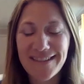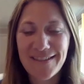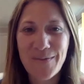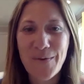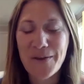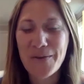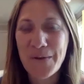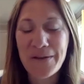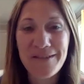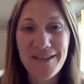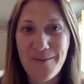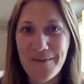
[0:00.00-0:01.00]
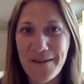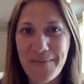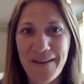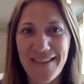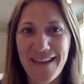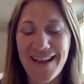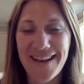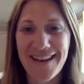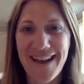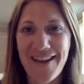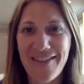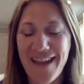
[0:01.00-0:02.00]
Will you tell me about that
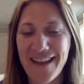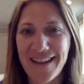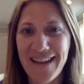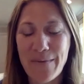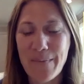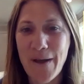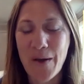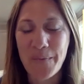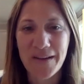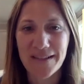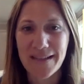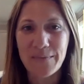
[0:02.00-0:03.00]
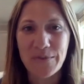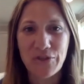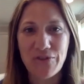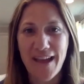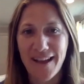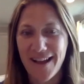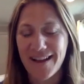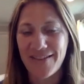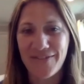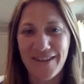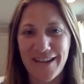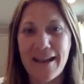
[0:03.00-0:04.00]
and how that came about? Because I'm sure that kind
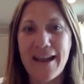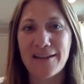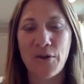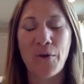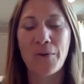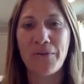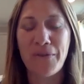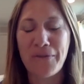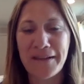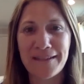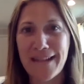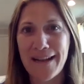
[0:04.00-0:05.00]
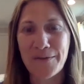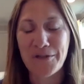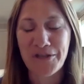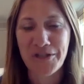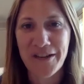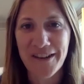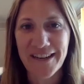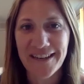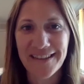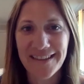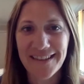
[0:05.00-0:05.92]
of connects all of the things that I was just sharing.